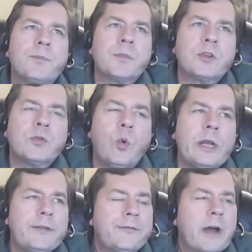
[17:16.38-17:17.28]

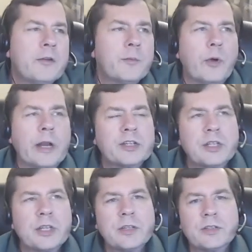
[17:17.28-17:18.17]
25
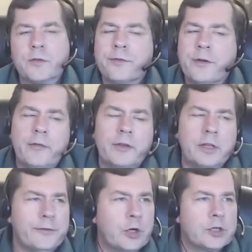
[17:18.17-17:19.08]
impressions and 5
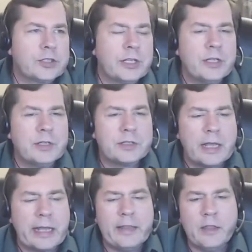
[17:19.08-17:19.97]
conversions
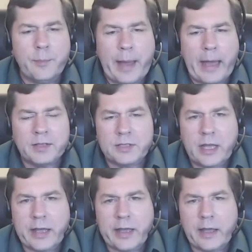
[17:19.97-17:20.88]
in the past
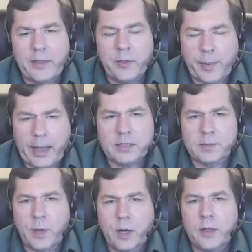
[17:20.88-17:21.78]
day, in the
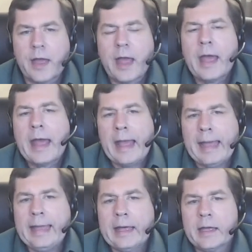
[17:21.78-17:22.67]
past month,
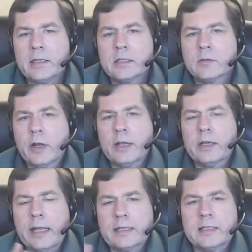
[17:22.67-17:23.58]
and right,
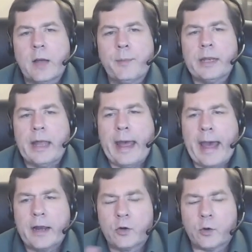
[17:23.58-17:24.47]
it's not been
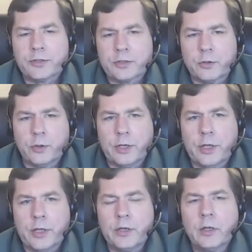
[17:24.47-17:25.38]
added or
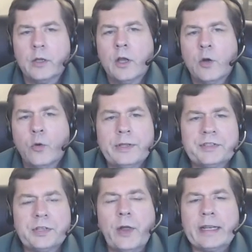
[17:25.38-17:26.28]
excluded, we
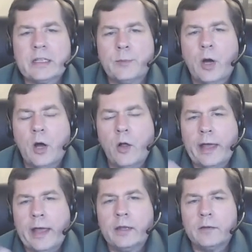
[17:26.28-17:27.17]
select them all
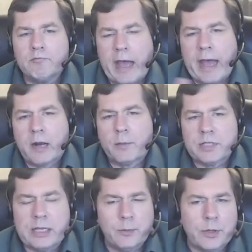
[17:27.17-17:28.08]
and add them
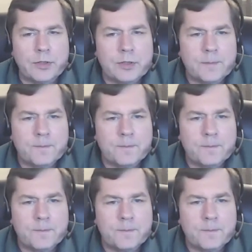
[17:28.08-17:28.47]
as keywords.